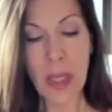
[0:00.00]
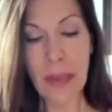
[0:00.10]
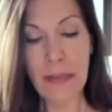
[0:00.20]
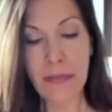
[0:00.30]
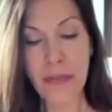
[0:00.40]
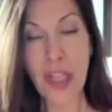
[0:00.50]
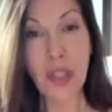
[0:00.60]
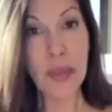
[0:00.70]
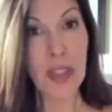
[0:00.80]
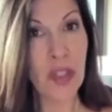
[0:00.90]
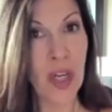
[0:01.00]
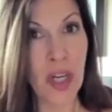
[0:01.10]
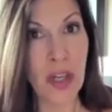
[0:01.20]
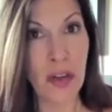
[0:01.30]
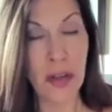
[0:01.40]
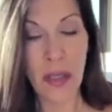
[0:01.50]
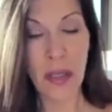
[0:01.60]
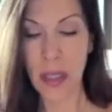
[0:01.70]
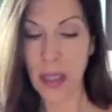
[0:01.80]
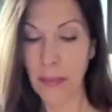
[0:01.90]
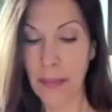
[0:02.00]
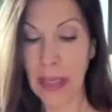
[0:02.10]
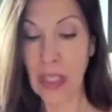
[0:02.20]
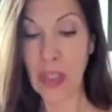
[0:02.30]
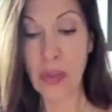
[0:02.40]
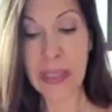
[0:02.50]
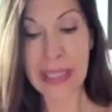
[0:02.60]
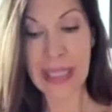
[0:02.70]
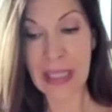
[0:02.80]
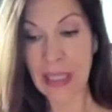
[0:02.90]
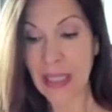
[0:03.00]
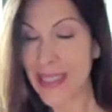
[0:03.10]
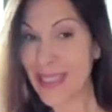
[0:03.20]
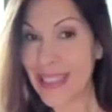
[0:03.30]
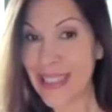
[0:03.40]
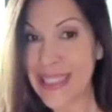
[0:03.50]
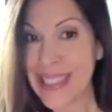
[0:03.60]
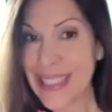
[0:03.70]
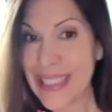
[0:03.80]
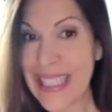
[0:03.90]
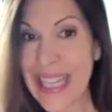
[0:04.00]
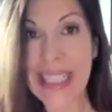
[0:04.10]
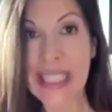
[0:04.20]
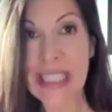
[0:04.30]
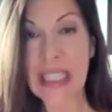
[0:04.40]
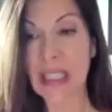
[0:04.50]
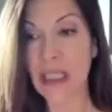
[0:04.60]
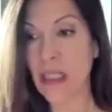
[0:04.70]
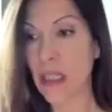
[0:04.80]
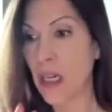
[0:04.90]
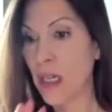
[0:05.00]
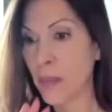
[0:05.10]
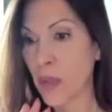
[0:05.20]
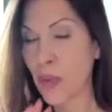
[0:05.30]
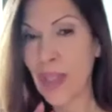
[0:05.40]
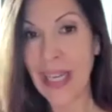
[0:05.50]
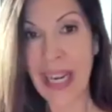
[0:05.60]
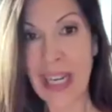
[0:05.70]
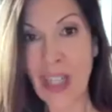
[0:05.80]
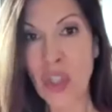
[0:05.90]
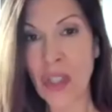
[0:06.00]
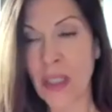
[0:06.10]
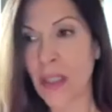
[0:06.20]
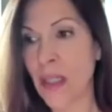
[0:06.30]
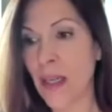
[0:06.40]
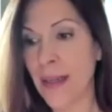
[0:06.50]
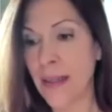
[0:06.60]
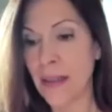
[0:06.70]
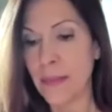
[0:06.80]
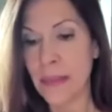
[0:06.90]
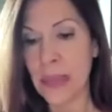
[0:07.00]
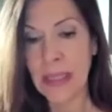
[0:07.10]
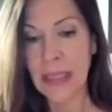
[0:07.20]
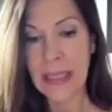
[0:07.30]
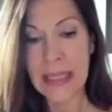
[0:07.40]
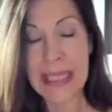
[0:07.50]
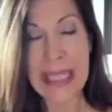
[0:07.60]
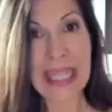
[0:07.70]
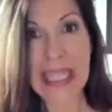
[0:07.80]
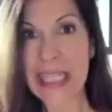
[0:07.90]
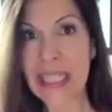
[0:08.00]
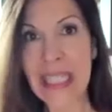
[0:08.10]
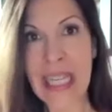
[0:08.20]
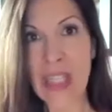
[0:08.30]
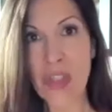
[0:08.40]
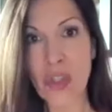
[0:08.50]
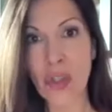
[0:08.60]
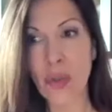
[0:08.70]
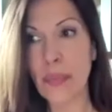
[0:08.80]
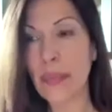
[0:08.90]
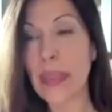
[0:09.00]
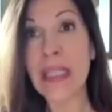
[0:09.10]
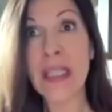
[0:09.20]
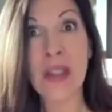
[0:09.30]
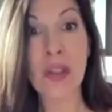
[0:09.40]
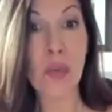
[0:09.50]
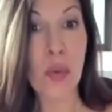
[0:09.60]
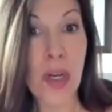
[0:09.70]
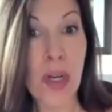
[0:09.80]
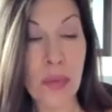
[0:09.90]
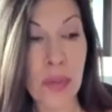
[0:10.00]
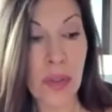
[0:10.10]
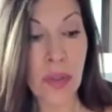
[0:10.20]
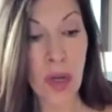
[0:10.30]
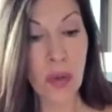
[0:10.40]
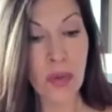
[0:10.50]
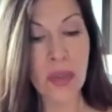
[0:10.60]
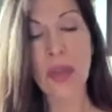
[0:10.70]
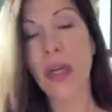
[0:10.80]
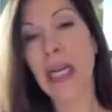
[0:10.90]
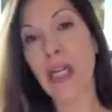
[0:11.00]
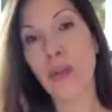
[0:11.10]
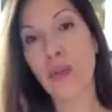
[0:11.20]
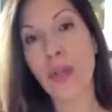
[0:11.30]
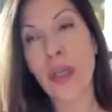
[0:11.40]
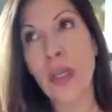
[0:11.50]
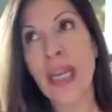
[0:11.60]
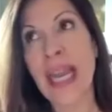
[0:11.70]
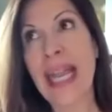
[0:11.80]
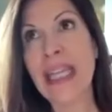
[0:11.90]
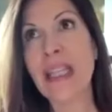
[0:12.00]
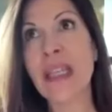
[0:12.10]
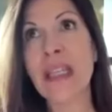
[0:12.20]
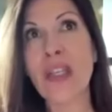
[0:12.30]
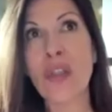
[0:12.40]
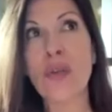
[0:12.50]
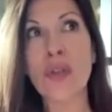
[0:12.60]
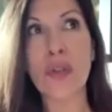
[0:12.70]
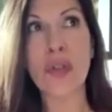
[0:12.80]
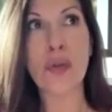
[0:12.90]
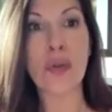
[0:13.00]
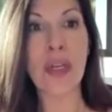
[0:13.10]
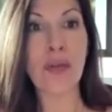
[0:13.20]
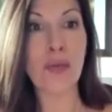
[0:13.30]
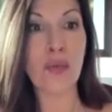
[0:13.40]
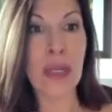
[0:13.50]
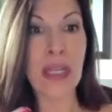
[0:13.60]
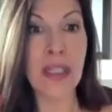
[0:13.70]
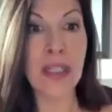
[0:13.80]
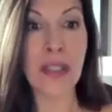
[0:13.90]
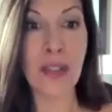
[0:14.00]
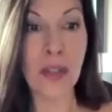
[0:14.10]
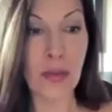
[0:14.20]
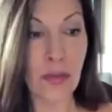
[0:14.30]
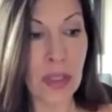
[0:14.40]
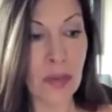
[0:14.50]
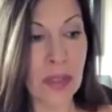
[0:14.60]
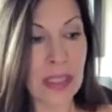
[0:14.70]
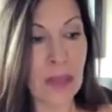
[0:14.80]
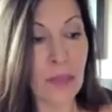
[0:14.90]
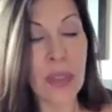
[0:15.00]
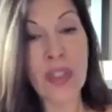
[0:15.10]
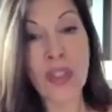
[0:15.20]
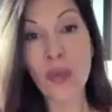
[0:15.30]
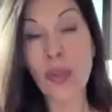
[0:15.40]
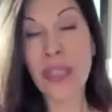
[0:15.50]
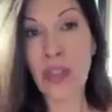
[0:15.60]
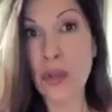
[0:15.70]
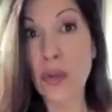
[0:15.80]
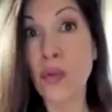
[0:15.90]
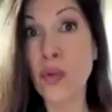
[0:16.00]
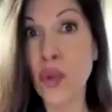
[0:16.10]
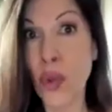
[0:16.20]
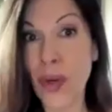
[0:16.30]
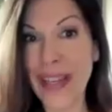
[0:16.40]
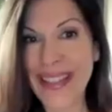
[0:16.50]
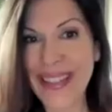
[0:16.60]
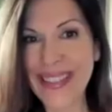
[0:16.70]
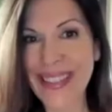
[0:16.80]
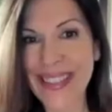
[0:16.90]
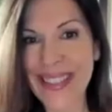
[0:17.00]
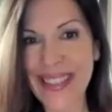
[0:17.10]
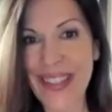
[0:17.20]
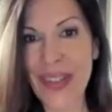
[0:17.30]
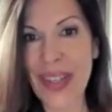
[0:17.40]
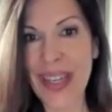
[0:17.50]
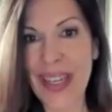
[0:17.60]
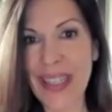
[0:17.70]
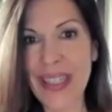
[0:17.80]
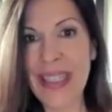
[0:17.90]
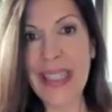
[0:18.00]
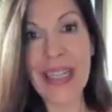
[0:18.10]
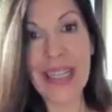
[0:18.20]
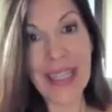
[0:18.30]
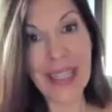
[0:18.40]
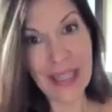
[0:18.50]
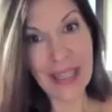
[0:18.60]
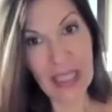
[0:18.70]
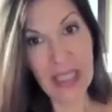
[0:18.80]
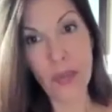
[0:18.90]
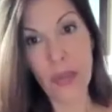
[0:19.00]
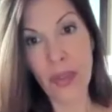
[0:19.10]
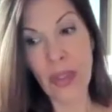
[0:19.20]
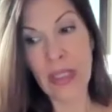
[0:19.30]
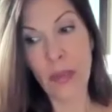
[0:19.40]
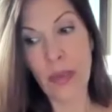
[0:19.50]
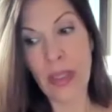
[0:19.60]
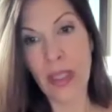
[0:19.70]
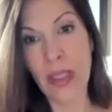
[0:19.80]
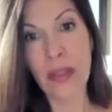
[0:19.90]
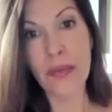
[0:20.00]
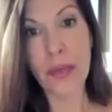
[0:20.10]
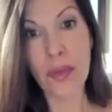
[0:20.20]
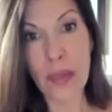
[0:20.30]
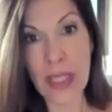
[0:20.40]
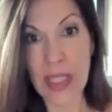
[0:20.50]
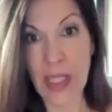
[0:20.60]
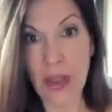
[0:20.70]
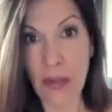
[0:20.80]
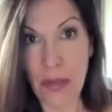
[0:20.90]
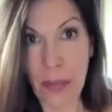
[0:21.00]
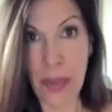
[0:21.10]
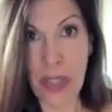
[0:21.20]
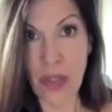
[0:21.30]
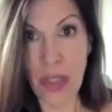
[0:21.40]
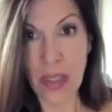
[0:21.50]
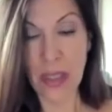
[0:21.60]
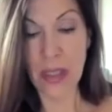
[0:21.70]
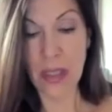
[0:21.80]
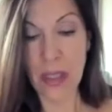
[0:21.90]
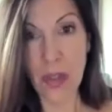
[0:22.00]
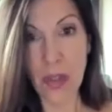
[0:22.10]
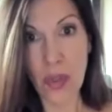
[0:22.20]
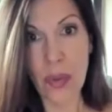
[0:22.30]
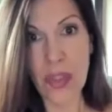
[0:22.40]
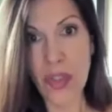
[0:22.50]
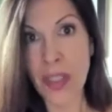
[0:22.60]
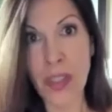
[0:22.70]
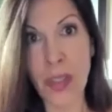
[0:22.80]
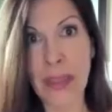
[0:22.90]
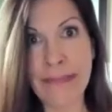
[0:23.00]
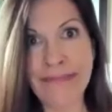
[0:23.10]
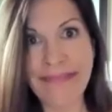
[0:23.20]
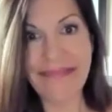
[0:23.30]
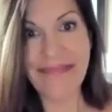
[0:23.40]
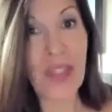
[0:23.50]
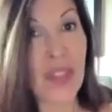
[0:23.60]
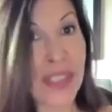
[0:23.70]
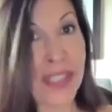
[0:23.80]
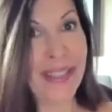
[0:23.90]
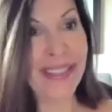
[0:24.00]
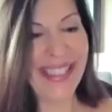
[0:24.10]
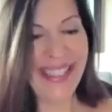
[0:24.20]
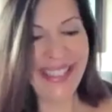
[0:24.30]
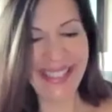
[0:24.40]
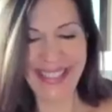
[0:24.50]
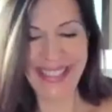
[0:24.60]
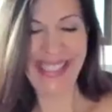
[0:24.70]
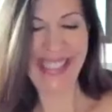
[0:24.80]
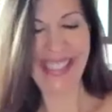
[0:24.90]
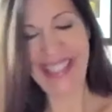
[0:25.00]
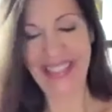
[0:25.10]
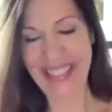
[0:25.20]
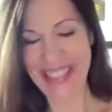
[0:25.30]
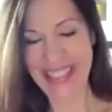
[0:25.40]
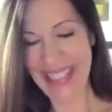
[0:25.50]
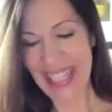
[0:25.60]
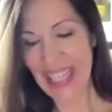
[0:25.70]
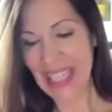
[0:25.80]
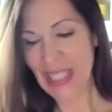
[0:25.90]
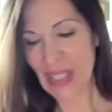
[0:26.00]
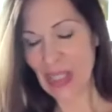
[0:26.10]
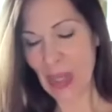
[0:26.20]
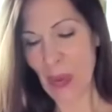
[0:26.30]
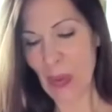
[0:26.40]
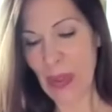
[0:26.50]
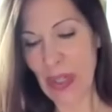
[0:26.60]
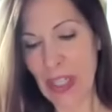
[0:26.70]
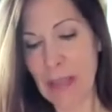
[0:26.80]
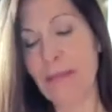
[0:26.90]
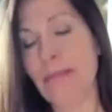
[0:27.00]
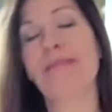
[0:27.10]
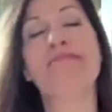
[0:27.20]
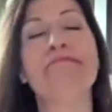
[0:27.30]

by following your heart, by using dancing, um, creation, um, getting in nature, being in the water where the codes are held, anything that you can do that raises your frequency, that brings you into joy, okay? That's where you're gonna need to be for raising your vibration. Do it, just do it just do it. just do it. So, um,